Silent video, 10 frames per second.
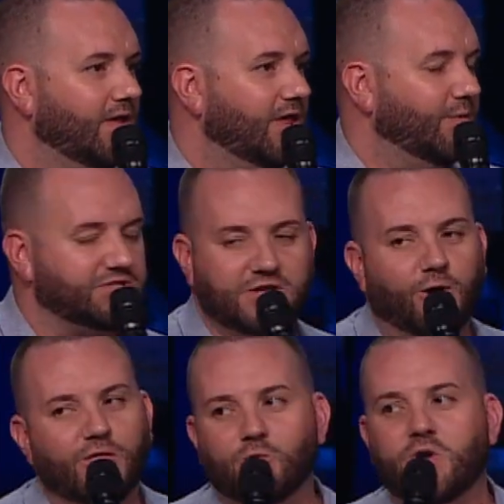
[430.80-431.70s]
It was the
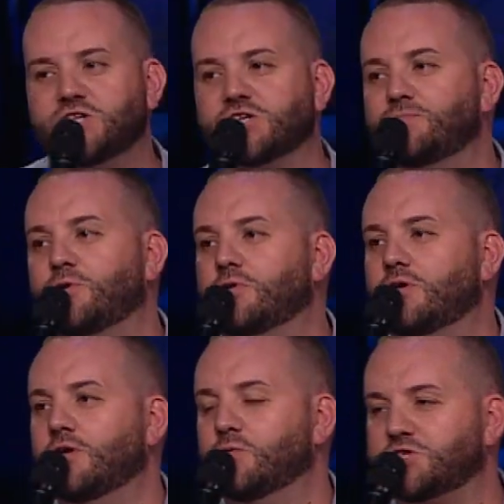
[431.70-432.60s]
only reasonable
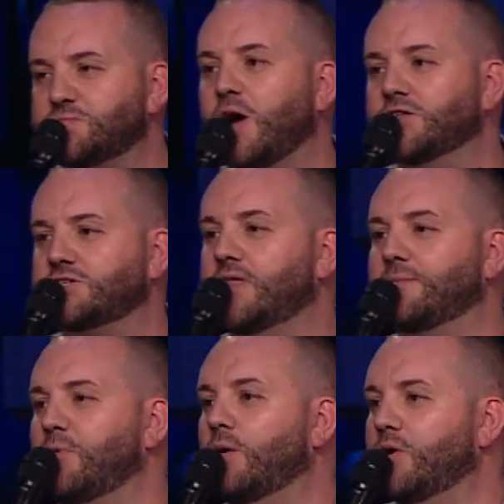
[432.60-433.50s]
response in
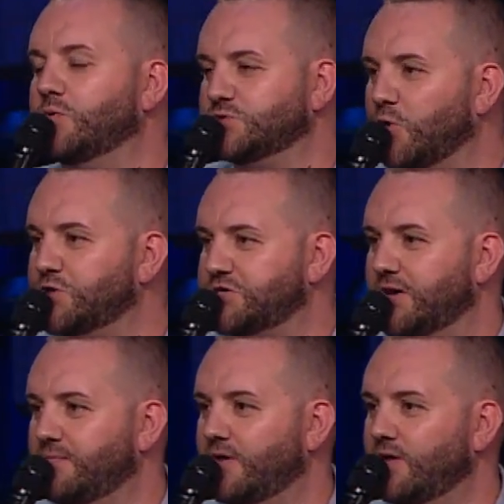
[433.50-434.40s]
that moment was
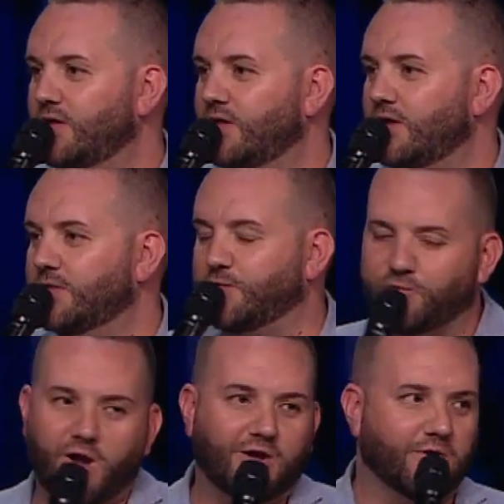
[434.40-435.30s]
worship. The
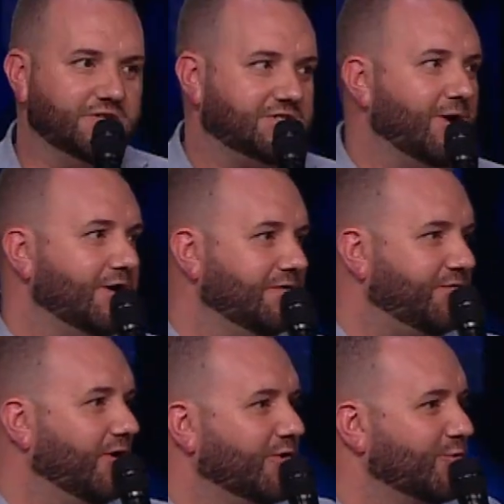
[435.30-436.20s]
fragrance started to
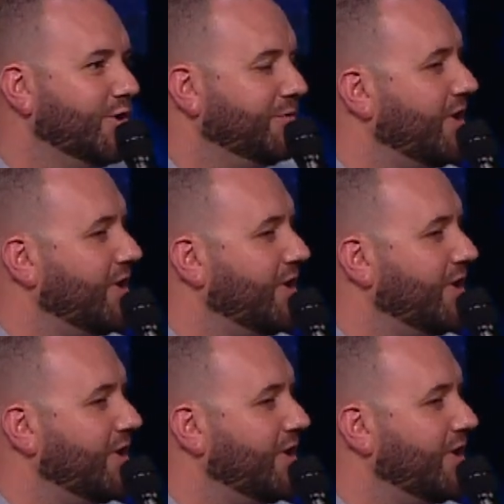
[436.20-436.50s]
fill the room.